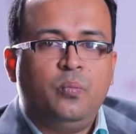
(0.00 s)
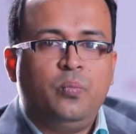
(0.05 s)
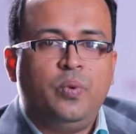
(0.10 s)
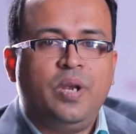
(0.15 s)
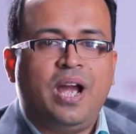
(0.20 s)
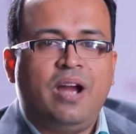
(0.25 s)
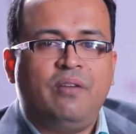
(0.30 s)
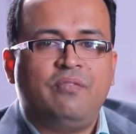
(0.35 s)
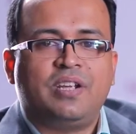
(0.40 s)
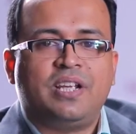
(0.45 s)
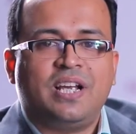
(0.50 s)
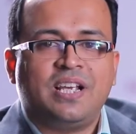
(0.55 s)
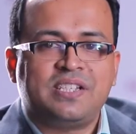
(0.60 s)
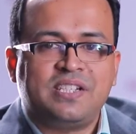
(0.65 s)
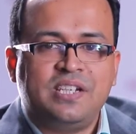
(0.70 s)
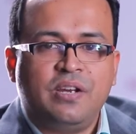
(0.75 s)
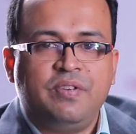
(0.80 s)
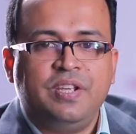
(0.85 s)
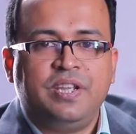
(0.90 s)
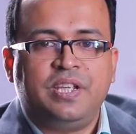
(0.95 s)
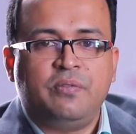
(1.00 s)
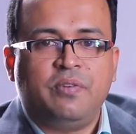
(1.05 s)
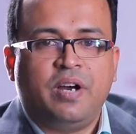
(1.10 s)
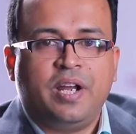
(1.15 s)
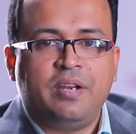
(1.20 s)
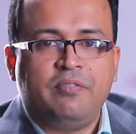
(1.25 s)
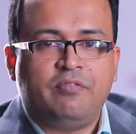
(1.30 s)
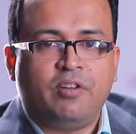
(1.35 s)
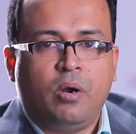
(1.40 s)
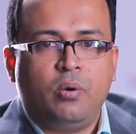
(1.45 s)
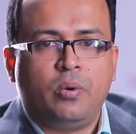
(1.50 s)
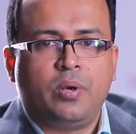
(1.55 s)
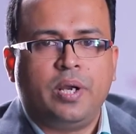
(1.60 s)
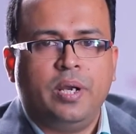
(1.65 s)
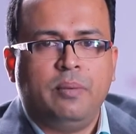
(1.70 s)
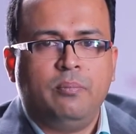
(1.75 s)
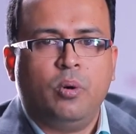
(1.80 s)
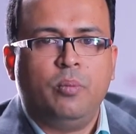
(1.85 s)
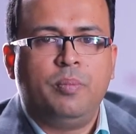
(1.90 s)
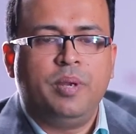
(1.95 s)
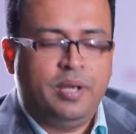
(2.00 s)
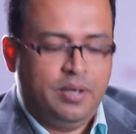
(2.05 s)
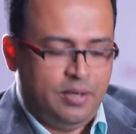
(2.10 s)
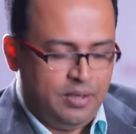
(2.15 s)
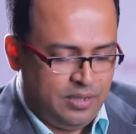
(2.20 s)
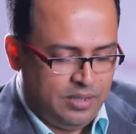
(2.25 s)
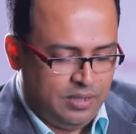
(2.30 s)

We have with us Naveen Tiwari, founder in Mobi,